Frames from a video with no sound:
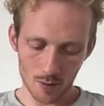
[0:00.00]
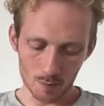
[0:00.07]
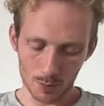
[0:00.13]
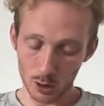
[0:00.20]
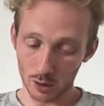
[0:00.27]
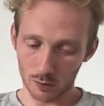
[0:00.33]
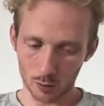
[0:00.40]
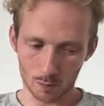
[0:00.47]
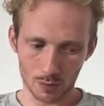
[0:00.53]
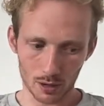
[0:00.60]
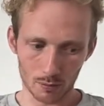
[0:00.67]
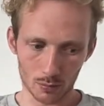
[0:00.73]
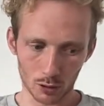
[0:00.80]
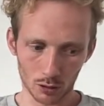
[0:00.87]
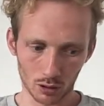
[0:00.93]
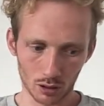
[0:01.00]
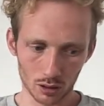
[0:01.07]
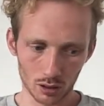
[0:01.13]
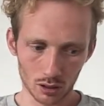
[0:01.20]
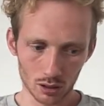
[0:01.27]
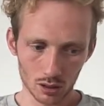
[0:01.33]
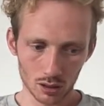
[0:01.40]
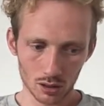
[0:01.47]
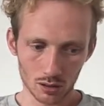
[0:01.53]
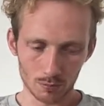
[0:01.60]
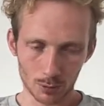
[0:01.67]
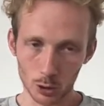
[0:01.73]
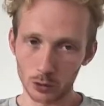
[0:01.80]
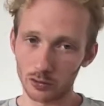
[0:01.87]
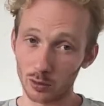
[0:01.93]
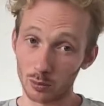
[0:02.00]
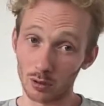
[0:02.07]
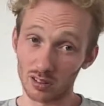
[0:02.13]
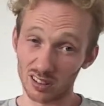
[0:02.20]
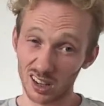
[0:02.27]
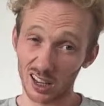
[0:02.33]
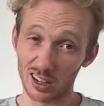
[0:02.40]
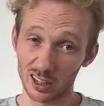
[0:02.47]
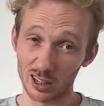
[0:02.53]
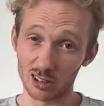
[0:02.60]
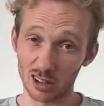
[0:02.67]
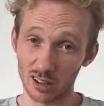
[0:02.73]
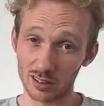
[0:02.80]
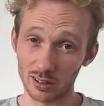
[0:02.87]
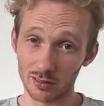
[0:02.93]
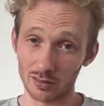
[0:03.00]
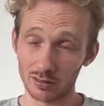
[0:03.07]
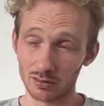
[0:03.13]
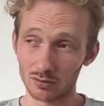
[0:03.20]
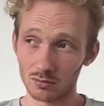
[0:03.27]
Beautiful pit bull, beautiful but slightly aggressive.